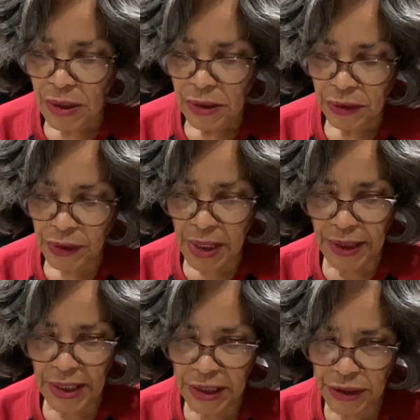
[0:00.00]
Try
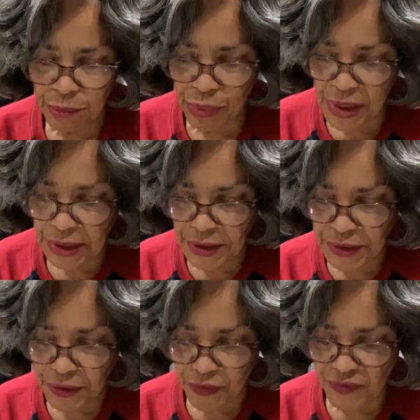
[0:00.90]
not to break the
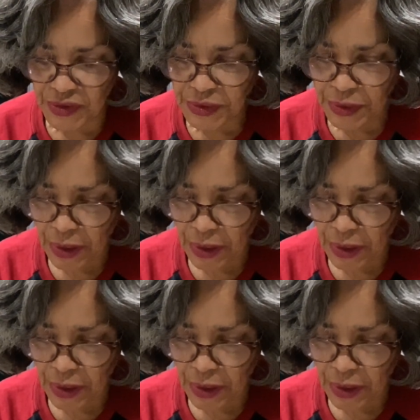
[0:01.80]
surface.